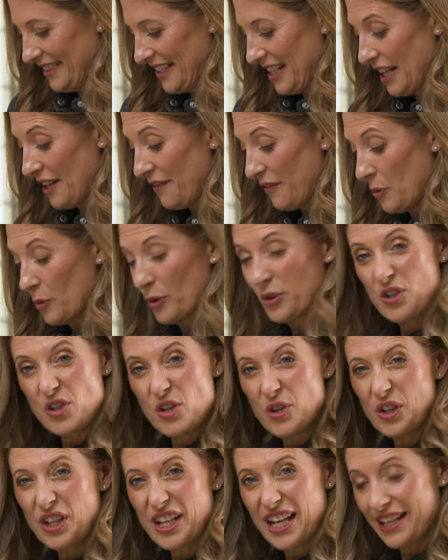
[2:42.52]
And if you want to,
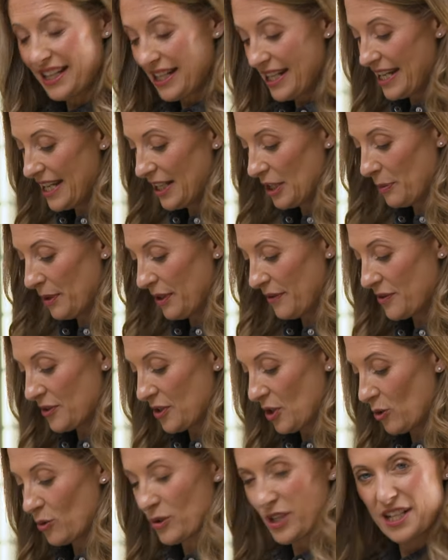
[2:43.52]
you could add a little bit of
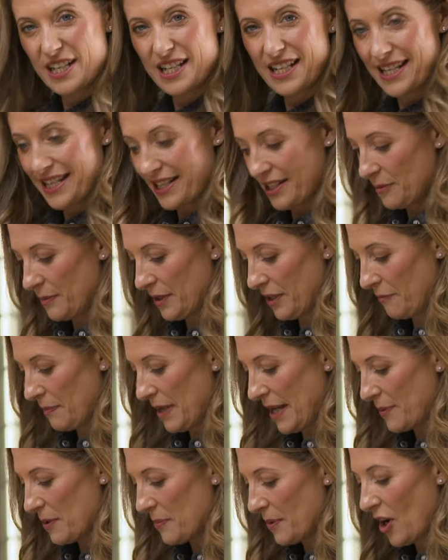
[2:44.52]
salt and a little bit of
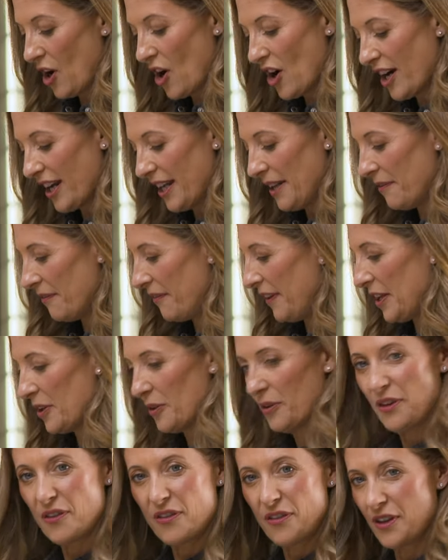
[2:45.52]
pepper, but I
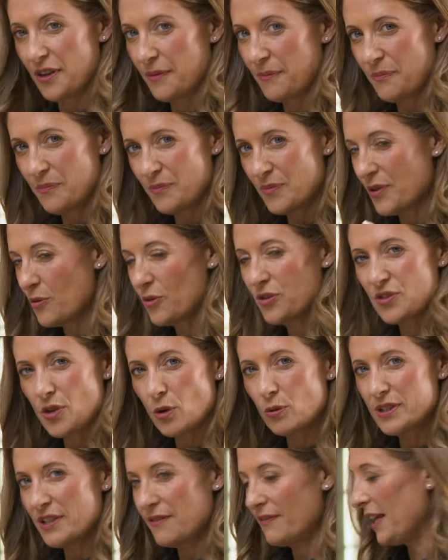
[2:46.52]
feel that the
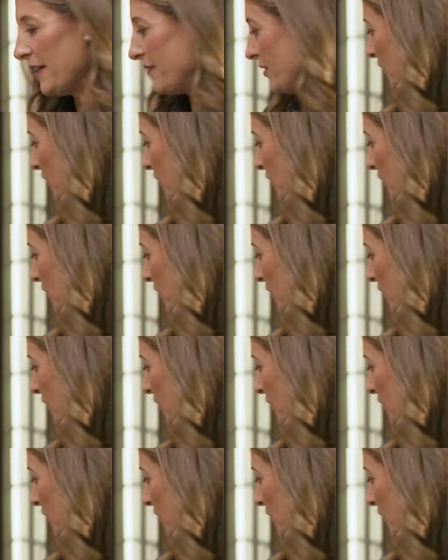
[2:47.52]
salty flavor